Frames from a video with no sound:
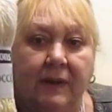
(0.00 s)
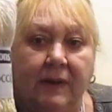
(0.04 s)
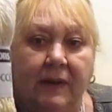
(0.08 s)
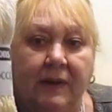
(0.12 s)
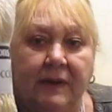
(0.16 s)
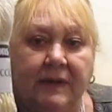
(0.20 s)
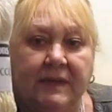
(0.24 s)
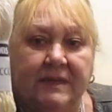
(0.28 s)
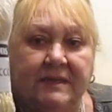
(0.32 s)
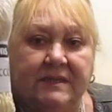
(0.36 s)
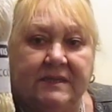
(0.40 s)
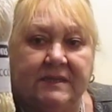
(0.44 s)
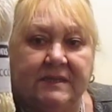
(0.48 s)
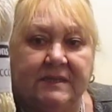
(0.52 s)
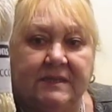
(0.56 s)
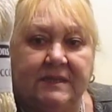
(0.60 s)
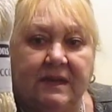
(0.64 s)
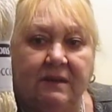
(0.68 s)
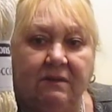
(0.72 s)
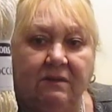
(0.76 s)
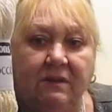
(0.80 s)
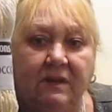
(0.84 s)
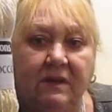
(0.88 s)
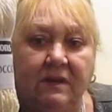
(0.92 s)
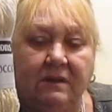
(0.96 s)
and it's a
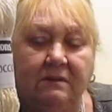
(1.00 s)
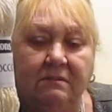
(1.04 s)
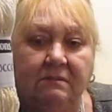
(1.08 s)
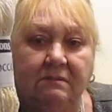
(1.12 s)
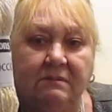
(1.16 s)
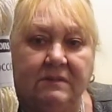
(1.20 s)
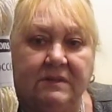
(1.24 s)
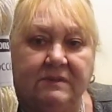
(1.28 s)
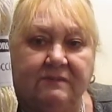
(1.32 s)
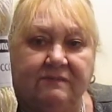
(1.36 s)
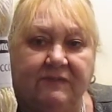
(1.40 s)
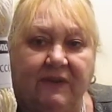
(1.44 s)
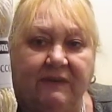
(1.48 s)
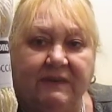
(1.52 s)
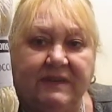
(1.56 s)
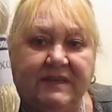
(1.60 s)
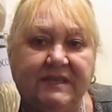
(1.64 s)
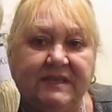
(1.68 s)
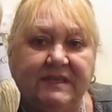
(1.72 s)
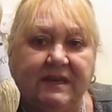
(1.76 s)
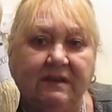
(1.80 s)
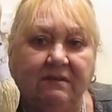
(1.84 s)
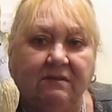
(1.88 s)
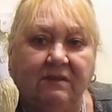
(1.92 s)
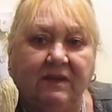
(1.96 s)
silk, it's very
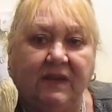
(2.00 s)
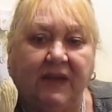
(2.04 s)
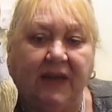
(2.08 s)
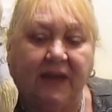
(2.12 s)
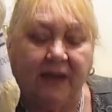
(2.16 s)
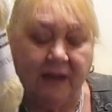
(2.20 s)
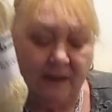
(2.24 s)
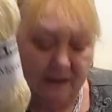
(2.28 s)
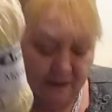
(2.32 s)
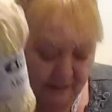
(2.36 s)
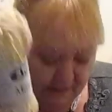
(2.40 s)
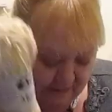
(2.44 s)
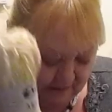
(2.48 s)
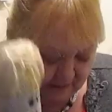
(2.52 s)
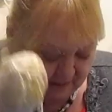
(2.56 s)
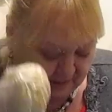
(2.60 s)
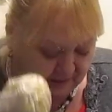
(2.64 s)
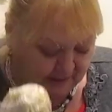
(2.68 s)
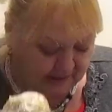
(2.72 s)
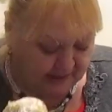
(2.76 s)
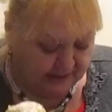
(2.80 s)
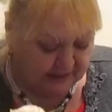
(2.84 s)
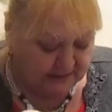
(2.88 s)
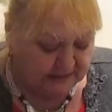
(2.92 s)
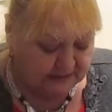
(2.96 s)
silky.
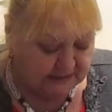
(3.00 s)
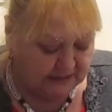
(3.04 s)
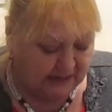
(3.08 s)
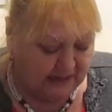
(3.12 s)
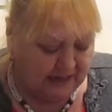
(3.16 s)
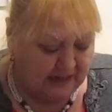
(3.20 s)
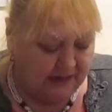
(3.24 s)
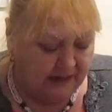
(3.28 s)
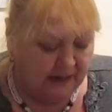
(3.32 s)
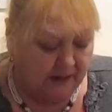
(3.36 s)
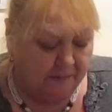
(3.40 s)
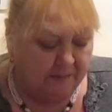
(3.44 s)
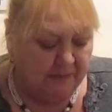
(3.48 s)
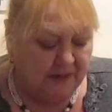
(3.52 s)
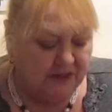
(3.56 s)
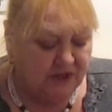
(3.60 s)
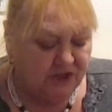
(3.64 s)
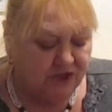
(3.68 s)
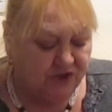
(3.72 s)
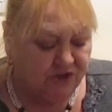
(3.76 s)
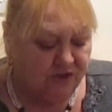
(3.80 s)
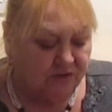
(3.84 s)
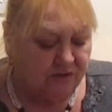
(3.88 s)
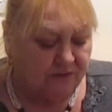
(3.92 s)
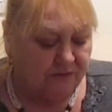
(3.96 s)
It's like a
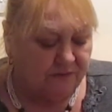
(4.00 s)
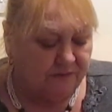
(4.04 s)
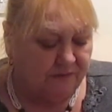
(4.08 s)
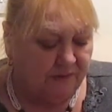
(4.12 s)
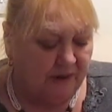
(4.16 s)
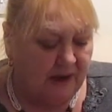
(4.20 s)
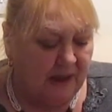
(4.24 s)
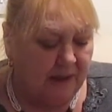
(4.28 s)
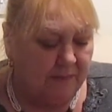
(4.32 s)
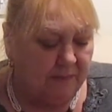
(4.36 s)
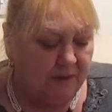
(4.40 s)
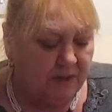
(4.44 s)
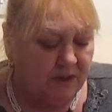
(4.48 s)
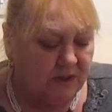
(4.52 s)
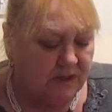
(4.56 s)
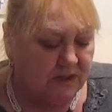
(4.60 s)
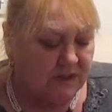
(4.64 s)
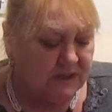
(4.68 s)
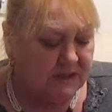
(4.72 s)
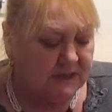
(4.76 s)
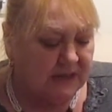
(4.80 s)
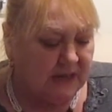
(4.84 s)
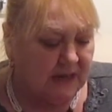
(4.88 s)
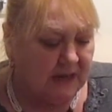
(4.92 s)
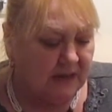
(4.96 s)
mixture of
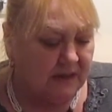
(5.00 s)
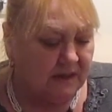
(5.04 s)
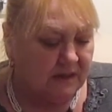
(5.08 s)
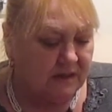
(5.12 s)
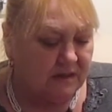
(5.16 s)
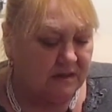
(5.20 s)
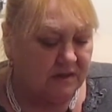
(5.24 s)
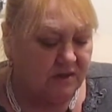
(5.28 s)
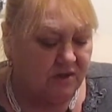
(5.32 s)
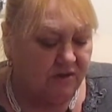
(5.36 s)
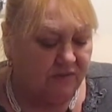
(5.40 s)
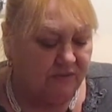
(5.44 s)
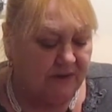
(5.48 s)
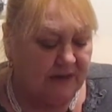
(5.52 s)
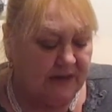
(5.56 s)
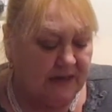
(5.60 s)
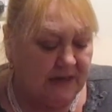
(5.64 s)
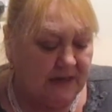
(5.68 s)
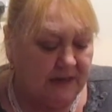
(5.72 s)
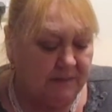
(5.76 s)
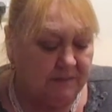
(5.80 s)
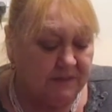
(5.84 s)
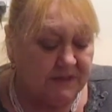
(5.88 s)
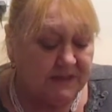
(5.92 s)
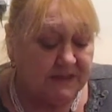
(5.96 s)
lemons and
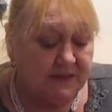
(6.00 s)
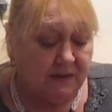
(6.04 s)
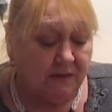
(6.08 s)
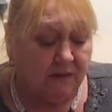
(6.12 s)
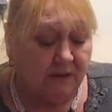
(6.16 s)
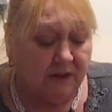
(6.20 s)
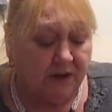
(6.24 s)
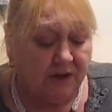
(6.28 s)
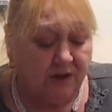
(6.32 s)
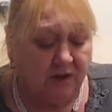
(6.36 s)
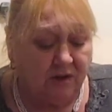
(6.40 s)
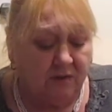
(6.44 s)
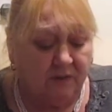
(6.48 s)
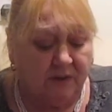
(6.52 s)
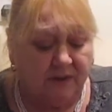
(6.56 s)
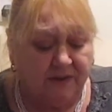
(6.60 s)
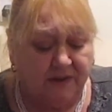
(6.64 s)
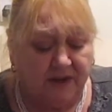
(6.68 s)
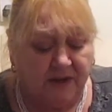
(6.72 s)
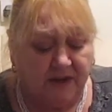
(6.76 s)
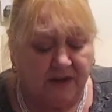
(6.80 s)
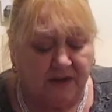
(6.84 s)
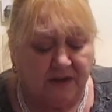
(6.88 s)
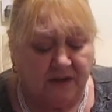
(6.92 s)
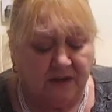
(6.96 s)
cream silk. I don't know whether
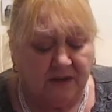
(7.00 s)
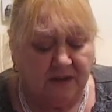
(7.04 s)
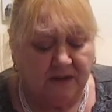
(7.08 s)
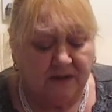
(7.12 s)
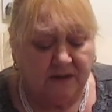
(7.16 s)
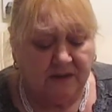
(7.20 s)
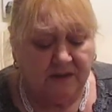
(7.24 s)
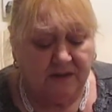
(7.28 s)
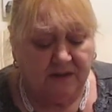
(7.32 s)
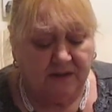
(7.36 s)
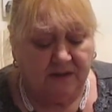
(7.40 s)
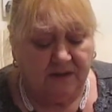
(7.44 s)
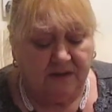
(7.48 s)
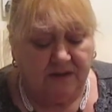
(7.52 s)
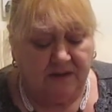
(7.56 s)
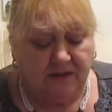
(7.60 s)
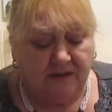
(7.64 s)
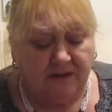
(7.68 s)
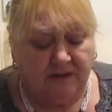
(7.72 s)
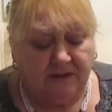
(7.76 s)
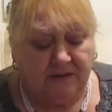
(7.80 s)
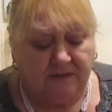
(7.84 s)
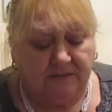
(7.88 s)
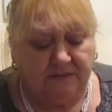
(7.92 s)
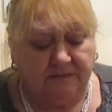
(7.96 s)
you can
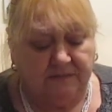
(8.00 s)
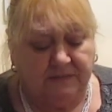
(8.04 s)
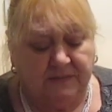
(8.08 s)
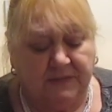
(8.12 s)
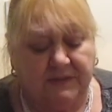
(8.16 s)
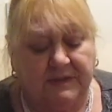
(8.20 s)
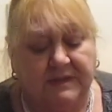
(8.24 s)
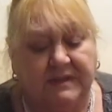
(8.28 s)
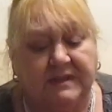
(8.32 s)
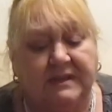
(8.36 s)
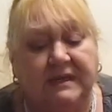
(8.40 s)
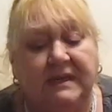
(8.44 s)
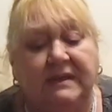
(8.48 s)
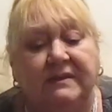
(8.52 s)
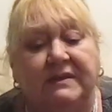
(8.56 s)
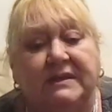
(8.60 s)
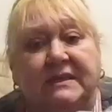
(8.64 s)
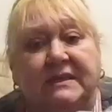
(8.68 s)
see the